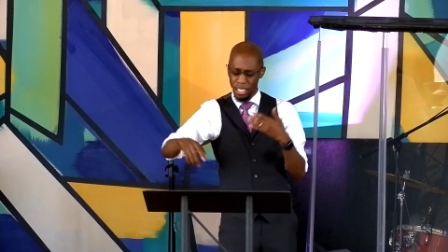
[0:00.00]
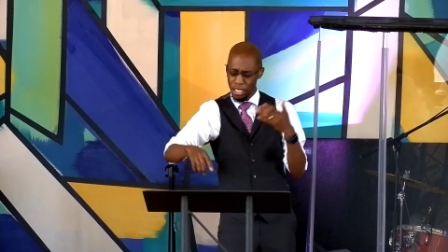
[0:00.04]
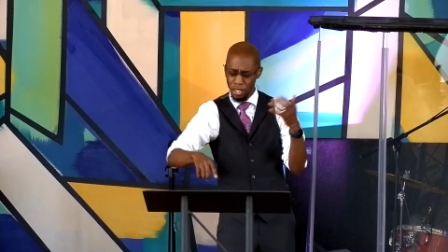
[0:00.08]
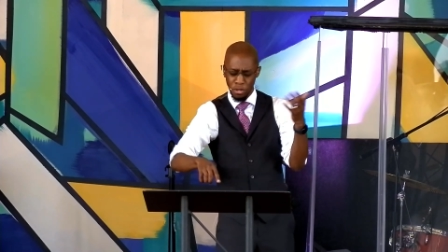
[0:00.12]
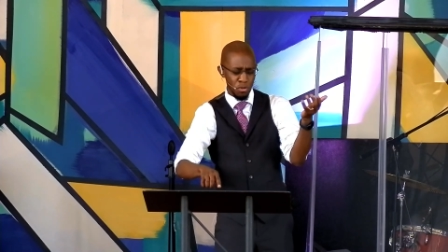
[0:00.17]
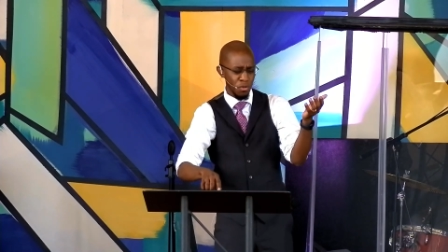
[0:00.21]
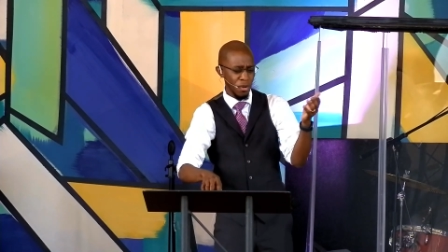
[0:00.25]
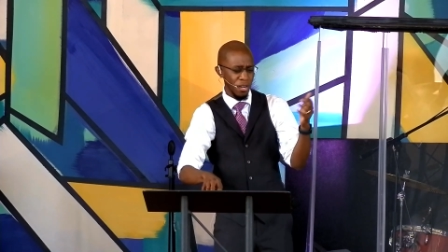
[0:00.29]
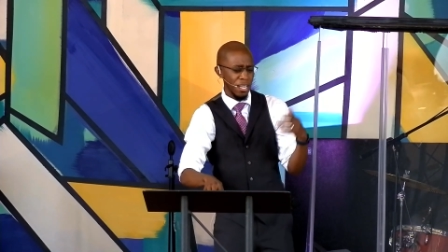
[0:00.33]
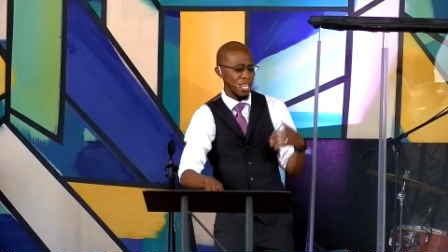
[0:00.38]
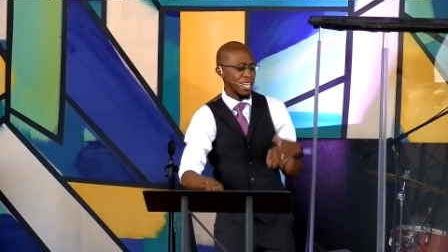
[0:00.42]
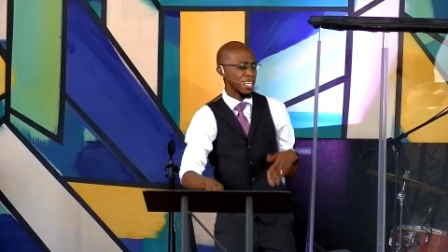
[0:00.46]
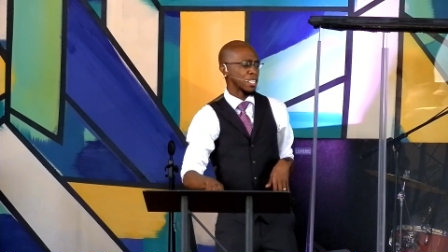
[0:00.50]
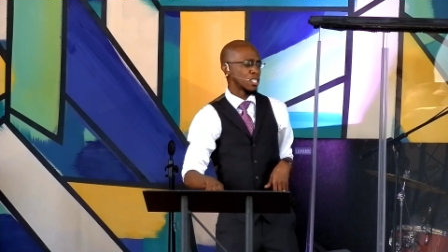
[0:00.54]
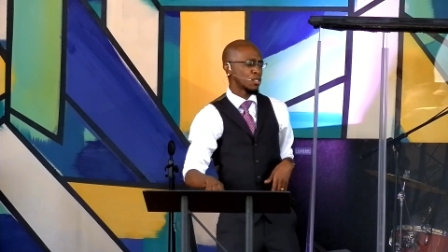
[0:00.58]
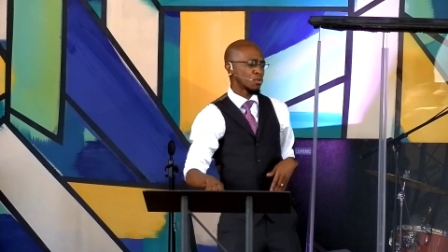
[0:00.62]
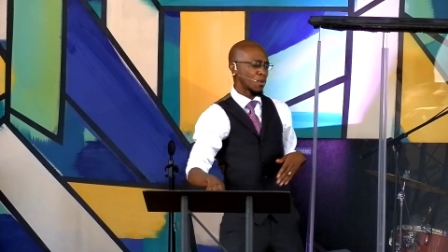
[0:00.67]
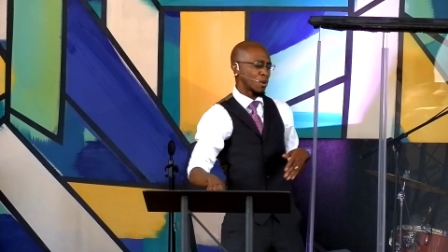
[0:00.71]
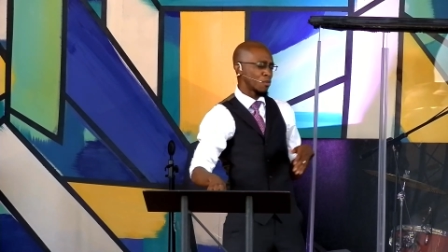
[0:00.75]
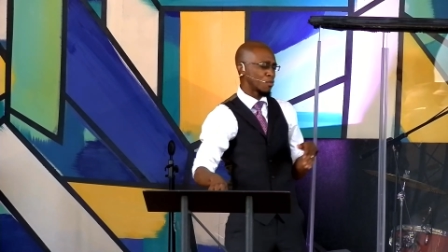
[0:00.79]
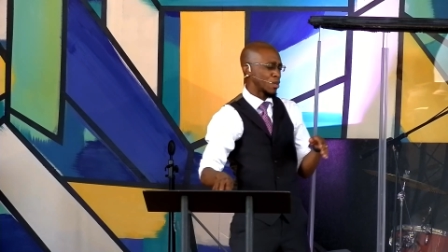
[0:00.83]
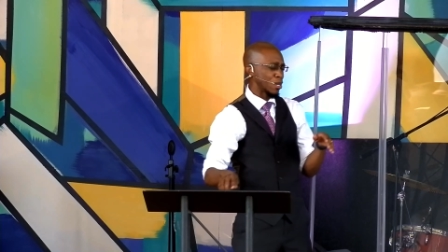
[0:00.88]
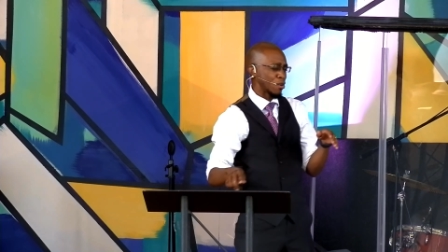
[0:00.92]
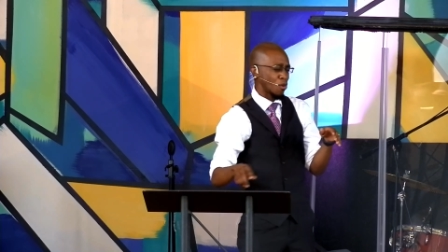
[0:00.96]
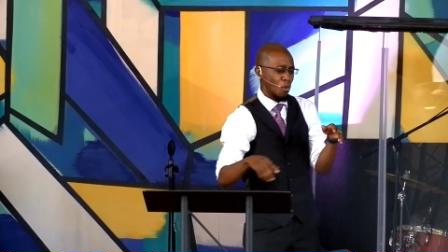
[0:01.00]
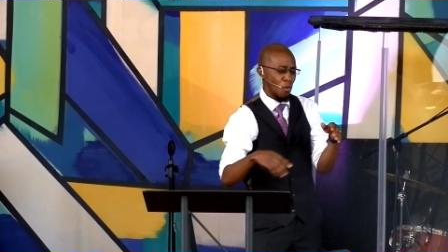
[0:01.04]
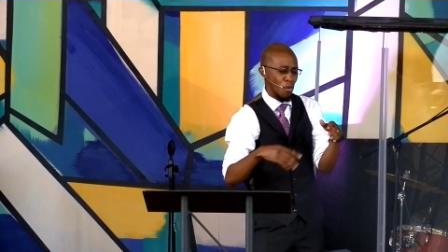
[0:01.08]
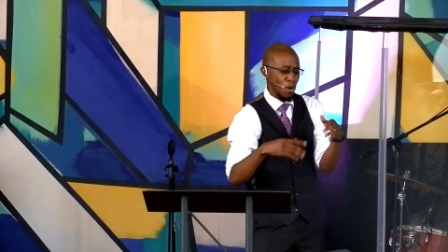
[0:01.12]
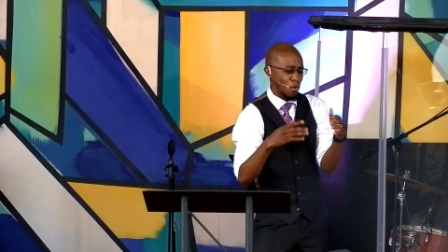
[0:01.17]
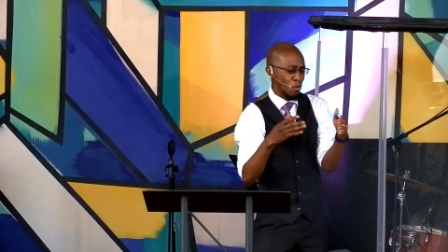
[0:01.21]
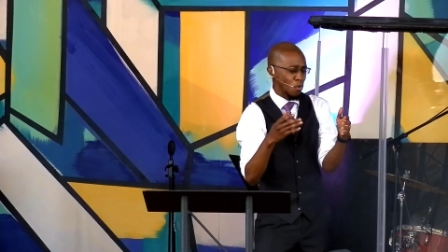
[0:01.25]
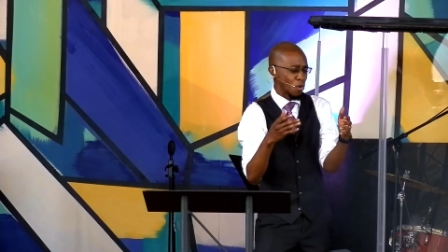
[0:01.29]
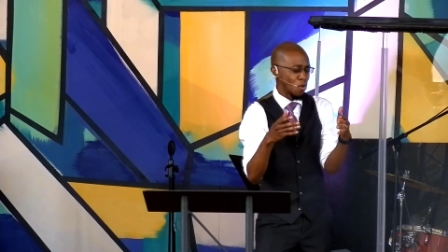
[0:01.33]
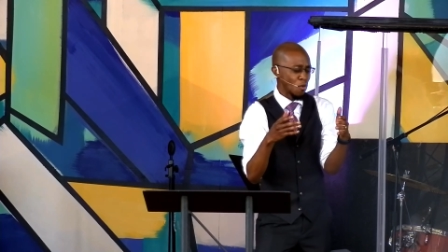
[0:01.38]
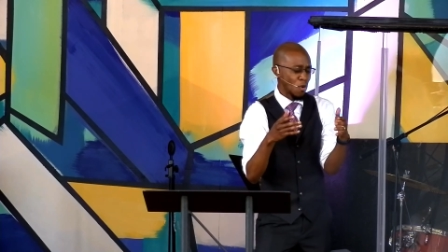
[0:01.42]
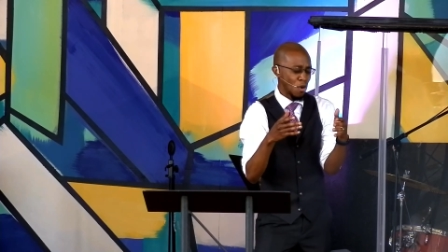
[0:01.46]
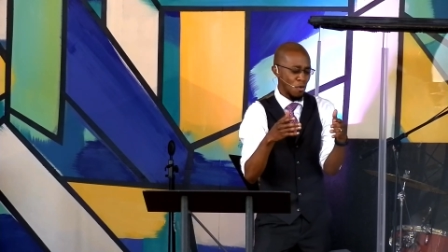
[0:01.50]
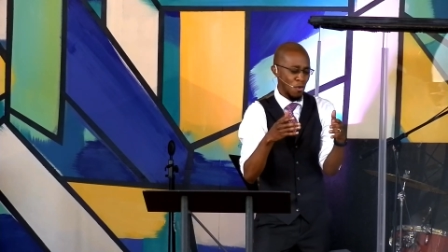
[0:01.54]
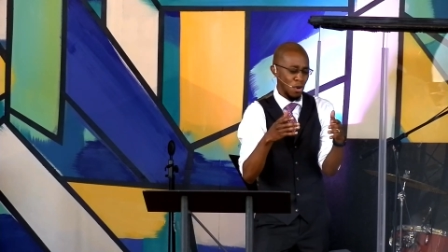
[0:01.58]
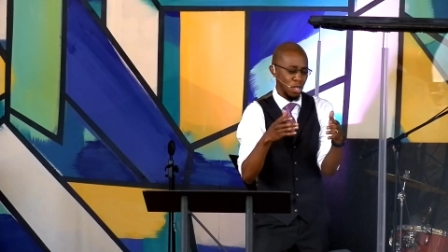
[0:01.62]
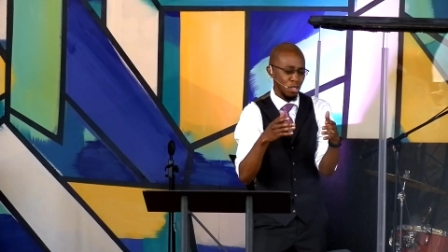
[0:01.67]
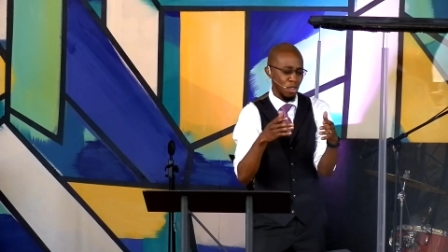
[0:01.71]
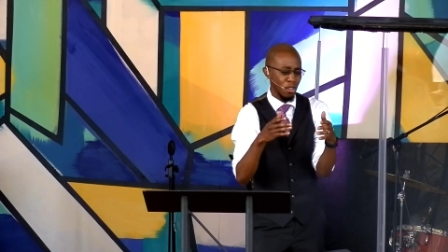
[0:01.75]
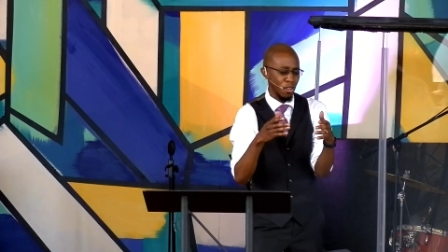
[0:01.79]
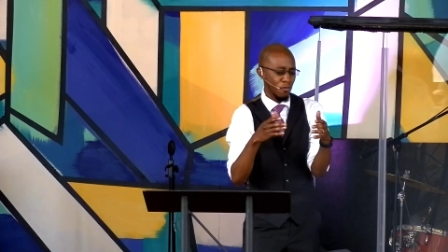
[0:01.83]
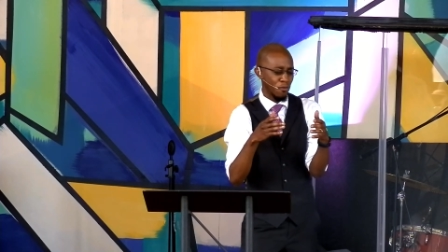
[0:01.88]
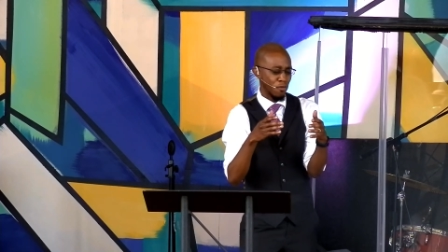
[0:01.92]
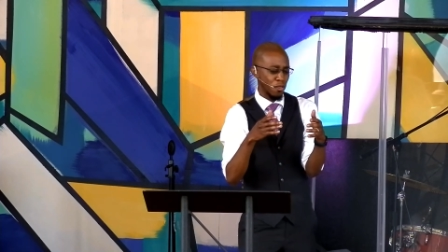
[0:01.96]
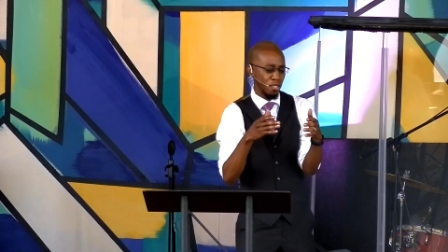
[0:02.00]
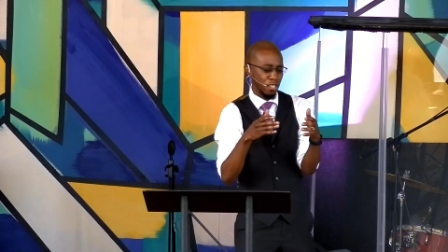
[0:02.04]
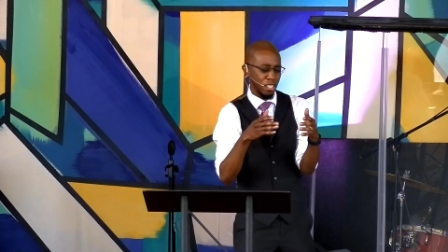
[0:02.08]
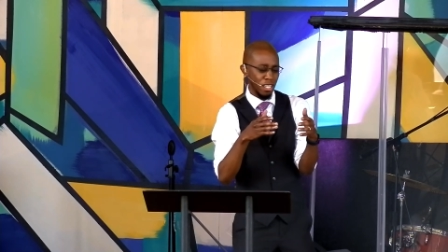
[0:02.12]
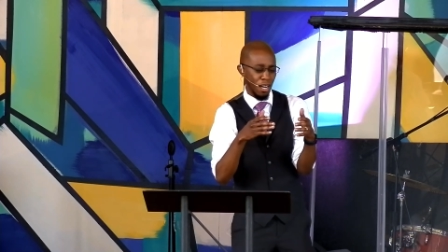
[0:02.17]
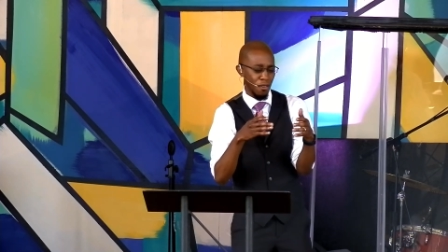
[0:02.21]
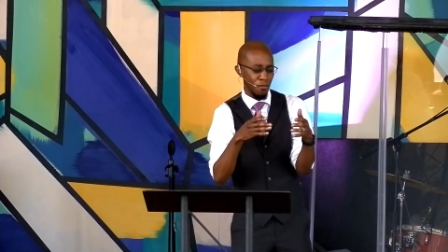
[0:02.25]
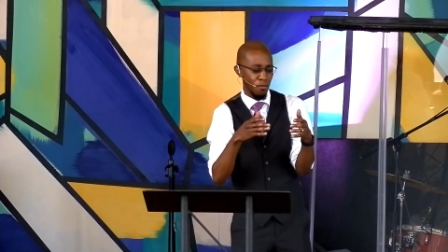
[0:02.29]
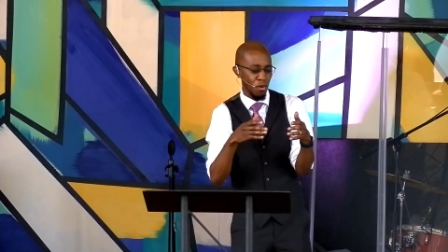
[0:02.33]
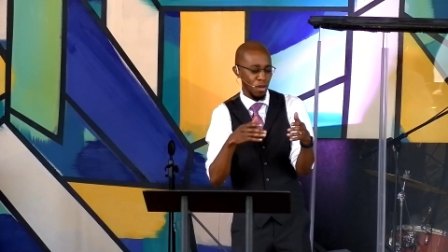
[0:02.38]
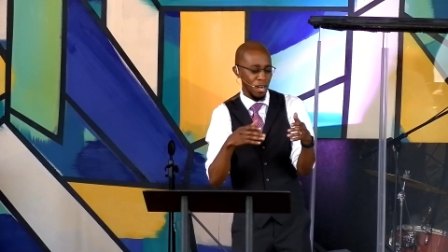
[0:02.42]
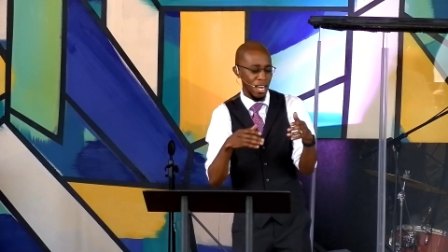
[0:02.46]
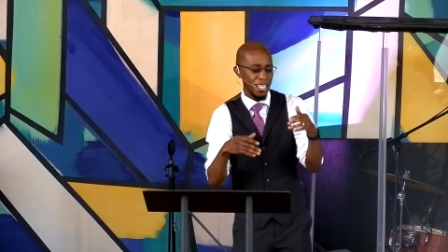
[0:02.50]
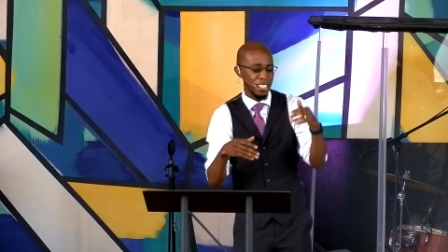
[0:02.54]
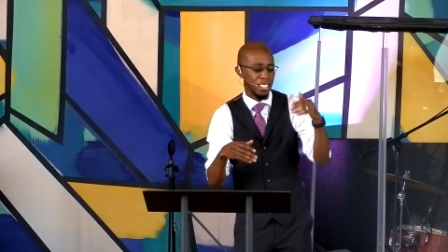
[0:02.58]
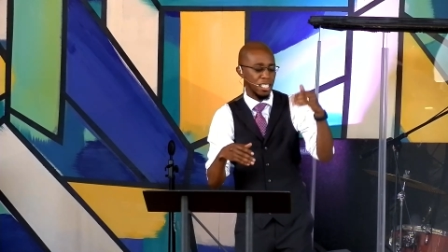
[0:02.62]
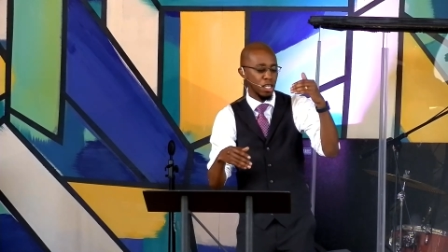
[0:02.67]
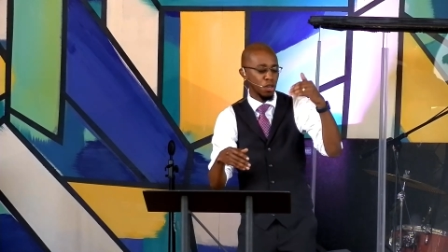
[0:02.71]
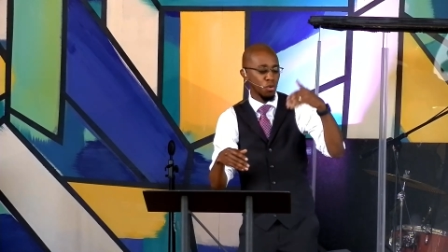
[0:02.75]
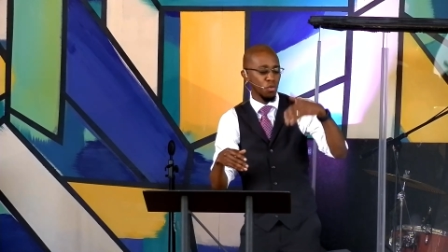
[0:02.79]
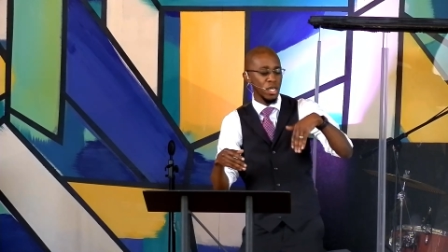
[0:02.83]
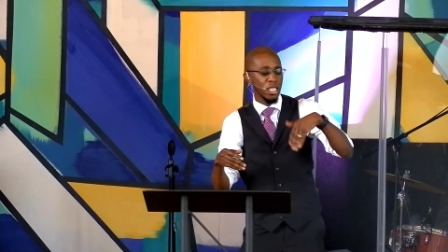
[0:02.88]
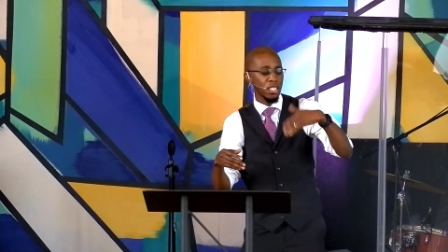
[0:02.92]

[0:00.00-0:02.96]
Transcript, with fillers: This is what, this is what we're, we're, we're told in 1 John 4.19,